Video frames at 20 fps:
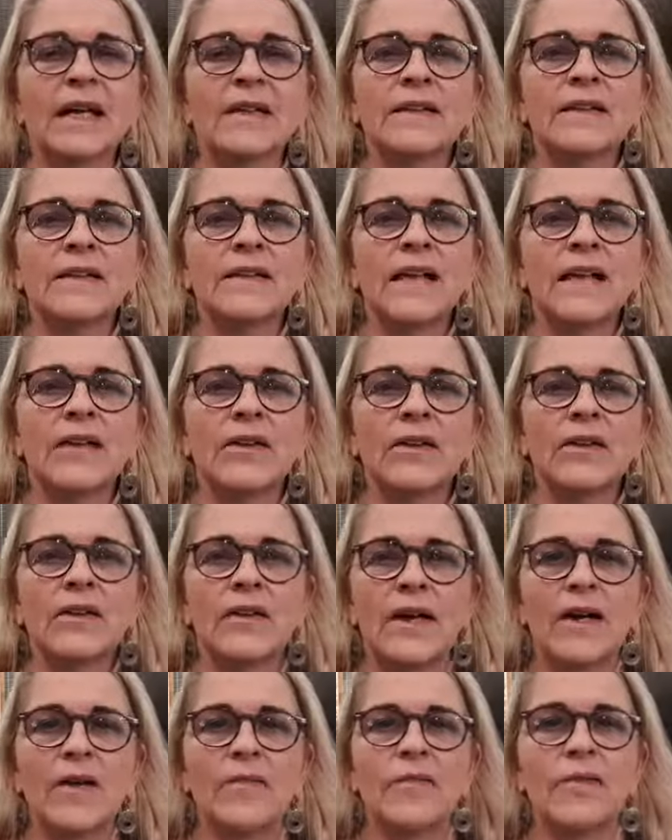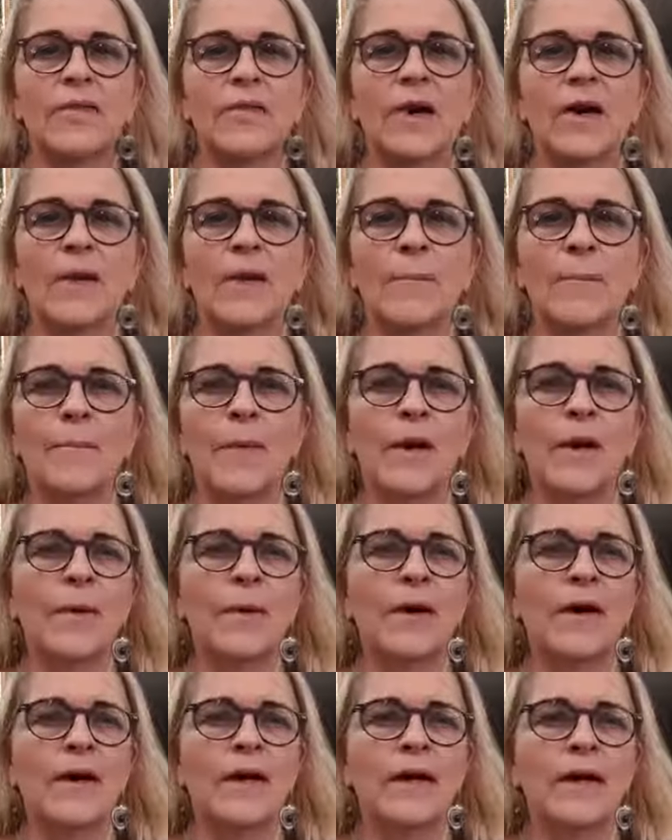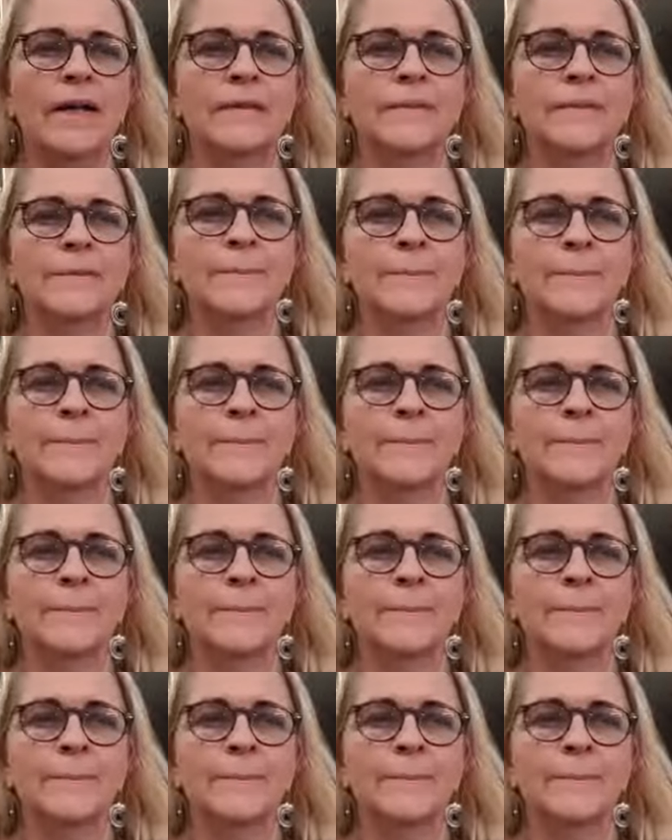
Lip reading: Thank you, everyone. Bye-bye.